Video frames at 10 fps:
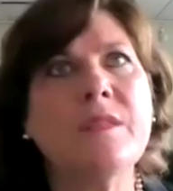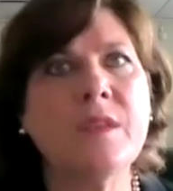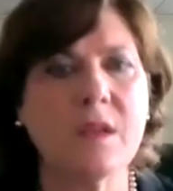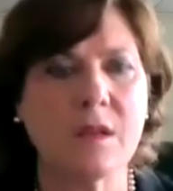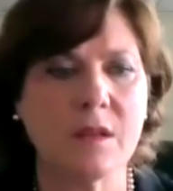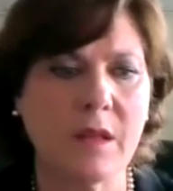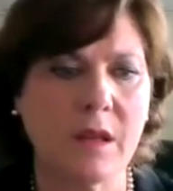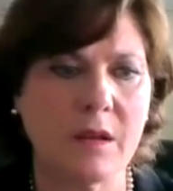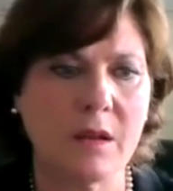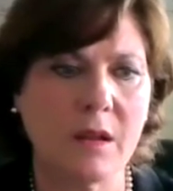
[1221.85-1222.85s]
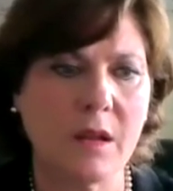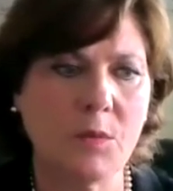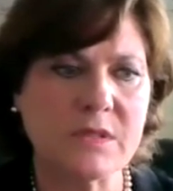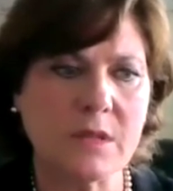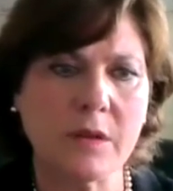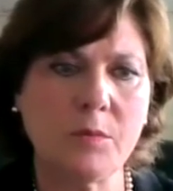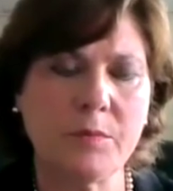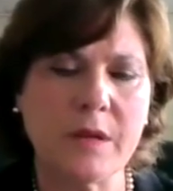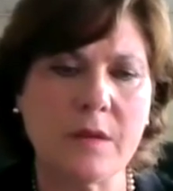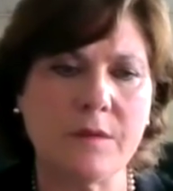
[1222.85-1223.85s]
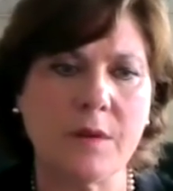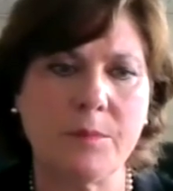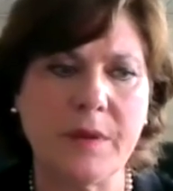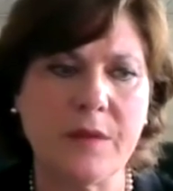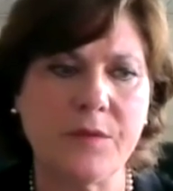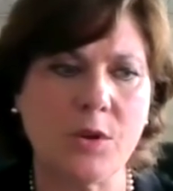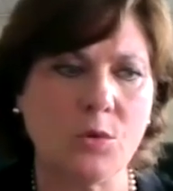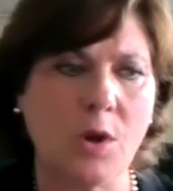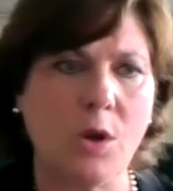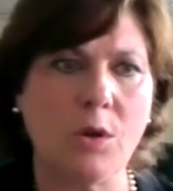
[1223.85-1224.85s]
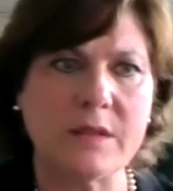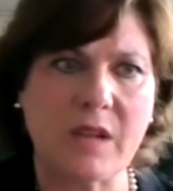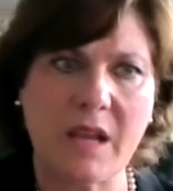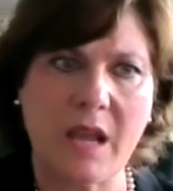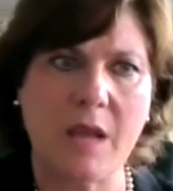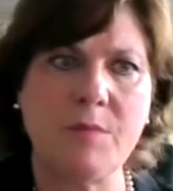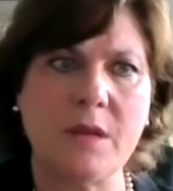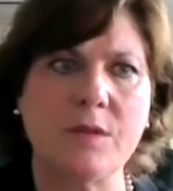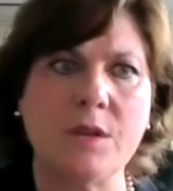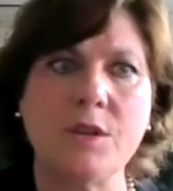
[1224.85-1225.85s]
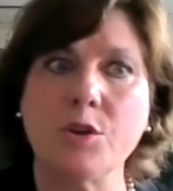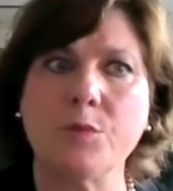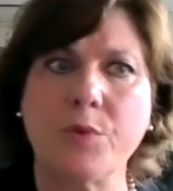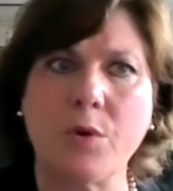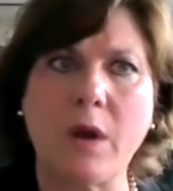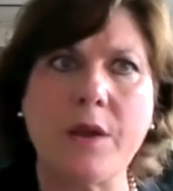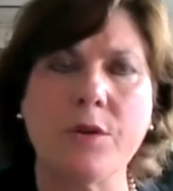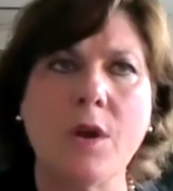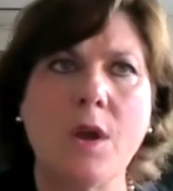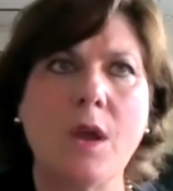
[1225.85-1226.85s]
think that it was a little bit of a pivotal role as I came in the year prior.